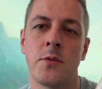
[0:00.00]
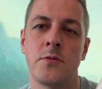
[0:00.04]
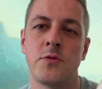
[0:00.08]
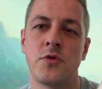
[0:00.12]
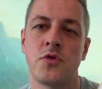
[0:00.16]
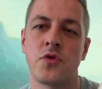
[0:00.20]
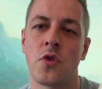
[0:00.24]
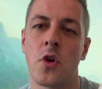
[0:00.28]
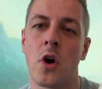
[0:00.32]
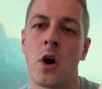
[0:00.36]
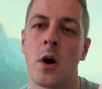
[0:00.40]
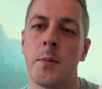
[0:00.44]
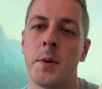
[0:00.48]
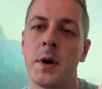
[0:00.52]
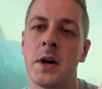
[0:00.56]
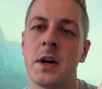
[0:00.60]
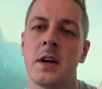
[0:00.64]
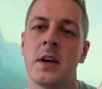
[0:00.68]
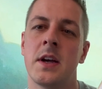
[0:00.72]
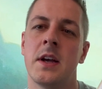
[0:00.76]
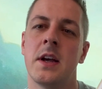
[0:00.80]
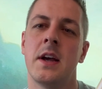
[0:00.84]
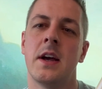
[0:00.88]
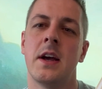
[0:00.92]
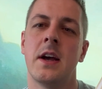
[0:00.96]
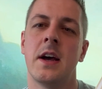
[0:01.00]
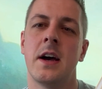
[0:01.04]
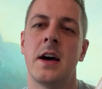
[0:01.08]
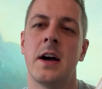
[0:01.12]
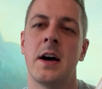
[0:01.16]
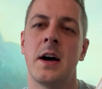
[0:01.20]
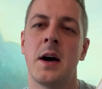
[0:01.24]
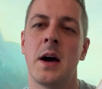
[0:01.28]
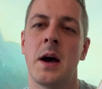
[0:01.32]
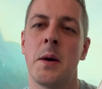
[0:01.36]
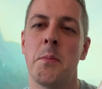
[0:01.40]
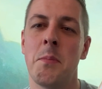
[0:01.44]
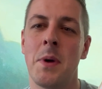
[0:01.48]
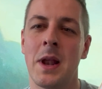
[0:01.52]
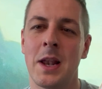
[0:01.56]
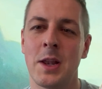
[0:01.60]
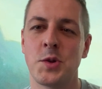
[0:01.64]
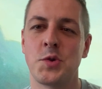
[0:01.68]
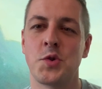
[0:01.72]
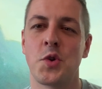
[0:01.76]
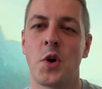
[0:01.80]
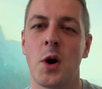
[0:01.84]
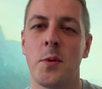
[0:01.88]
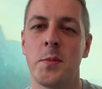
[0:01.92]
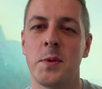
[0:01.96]
drama and
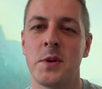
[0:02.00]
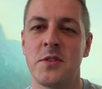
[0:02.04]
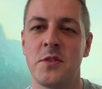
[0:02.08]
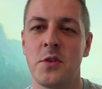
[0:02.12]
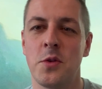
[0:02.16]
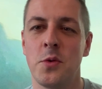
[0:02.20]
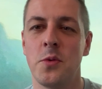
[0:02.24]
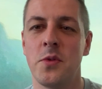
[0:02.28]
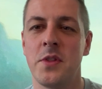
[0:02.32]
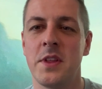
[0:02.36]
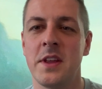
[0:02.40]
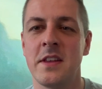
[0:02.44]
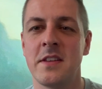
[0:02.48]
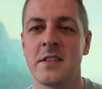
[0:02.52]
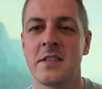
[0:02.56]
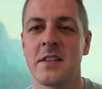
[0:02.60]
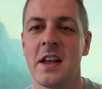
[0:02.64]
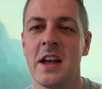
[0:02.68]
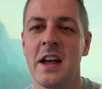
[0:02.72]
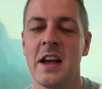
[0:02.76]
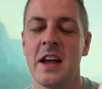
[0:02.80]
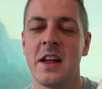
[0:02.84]
melodrama to these.